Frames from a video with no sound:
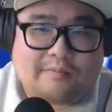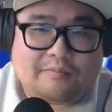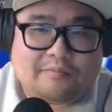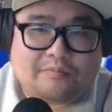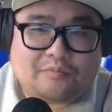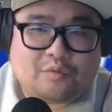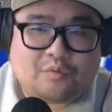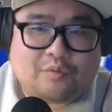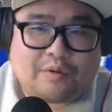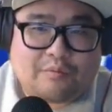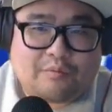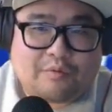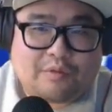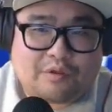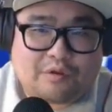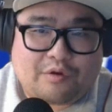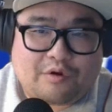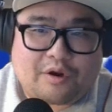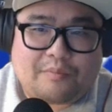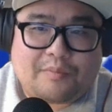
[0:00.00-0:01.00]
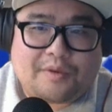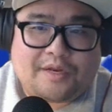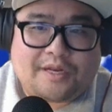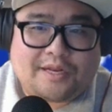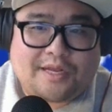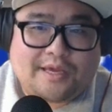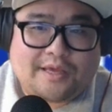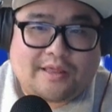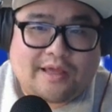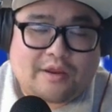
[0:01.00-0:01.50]
with your
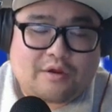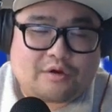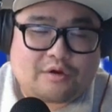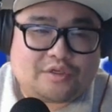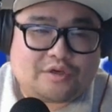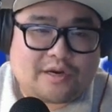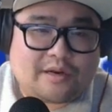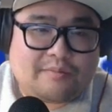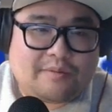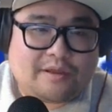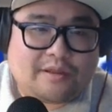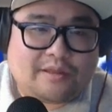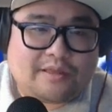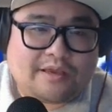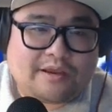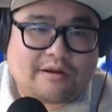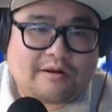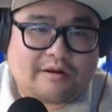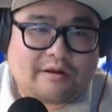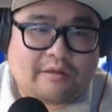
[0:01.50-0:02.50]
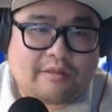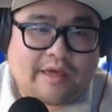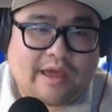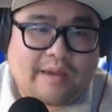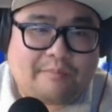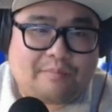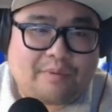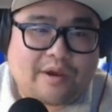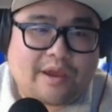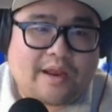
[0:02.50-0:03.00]
community that you're trying to build here and all
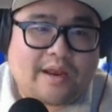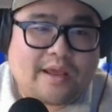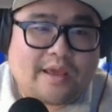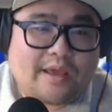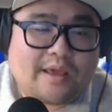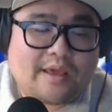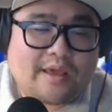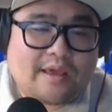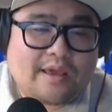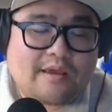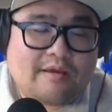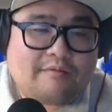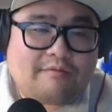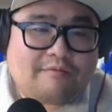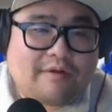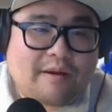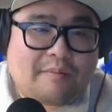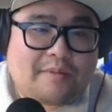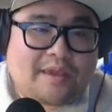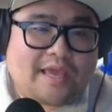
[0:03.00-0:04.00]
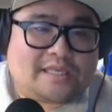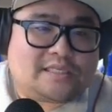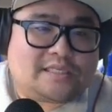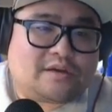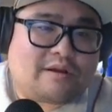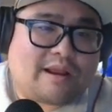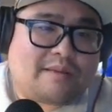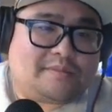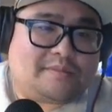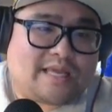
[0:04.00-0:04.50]
that. But from an
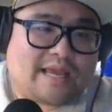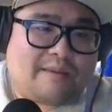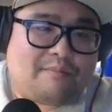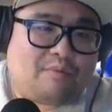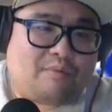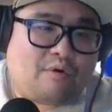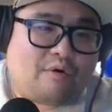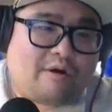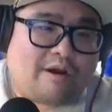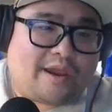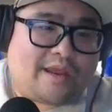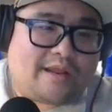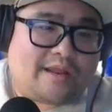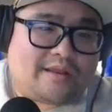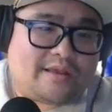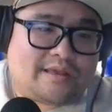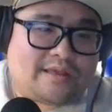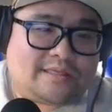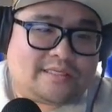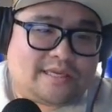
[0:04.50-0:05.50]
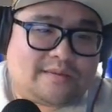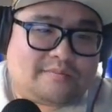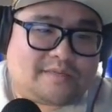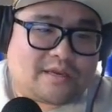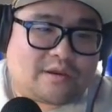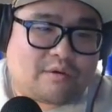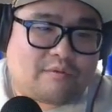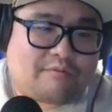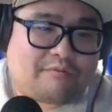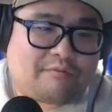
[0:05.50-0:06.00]
Instagram standpoint, it seems
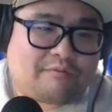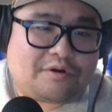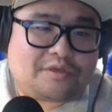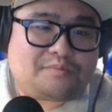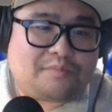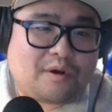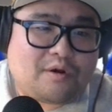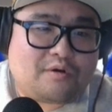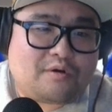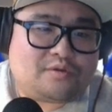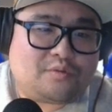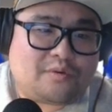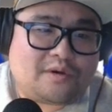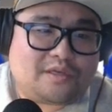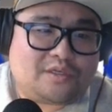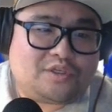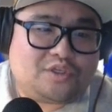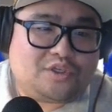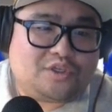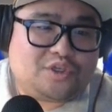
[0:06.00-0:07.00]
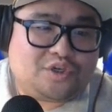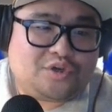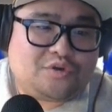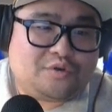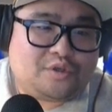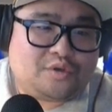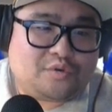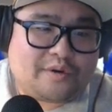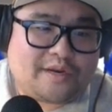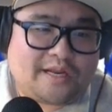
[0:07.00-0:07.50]
like your first post was
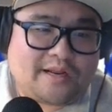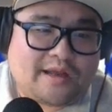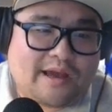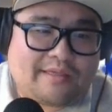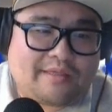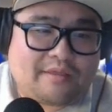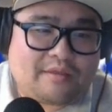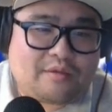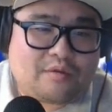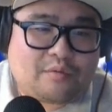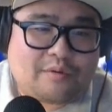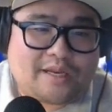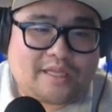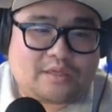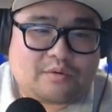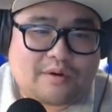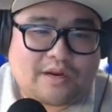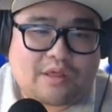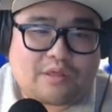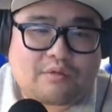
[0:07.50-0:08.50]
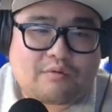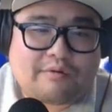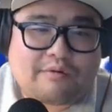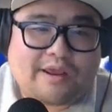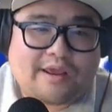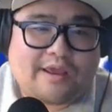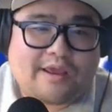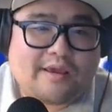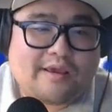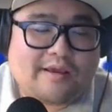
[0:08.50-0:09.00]
June 29th,
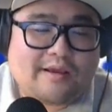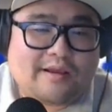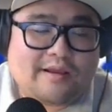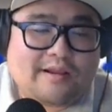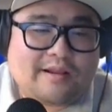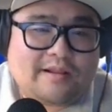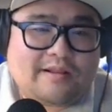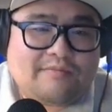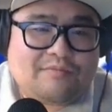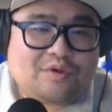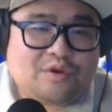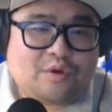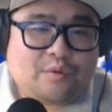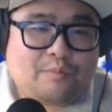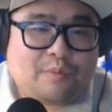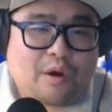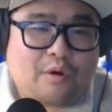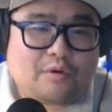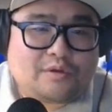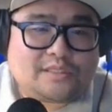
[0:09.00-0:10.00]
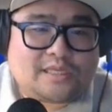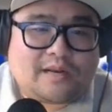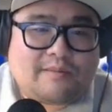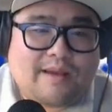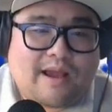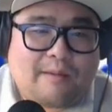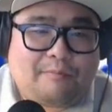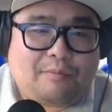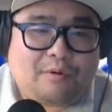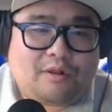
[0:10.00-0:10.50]
2023. You posted
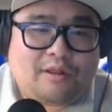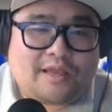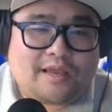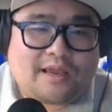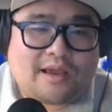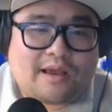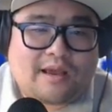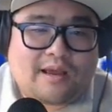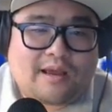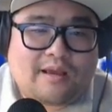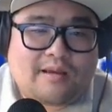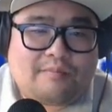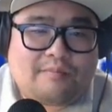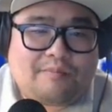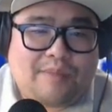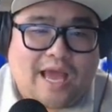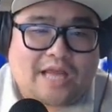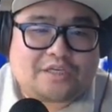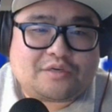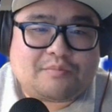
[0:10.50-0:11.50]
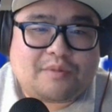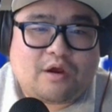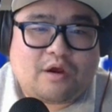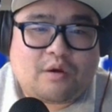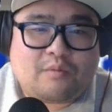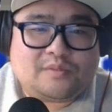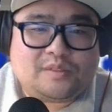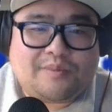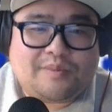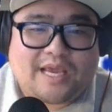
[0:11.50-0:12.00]
about pulling a Patrick
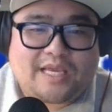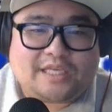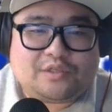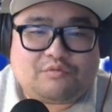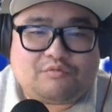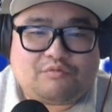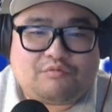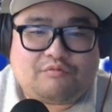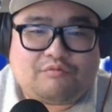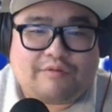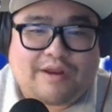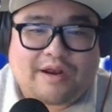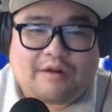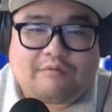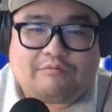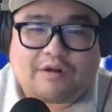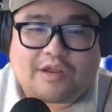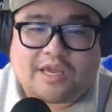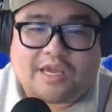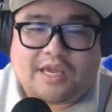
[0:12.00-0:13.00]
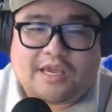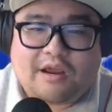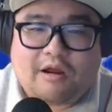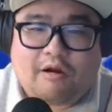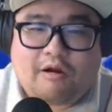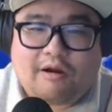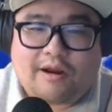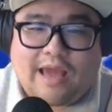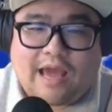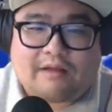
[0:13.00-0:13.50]
Mahomes base rated rookie
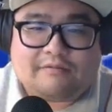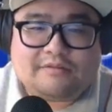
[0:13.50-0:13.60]
card out of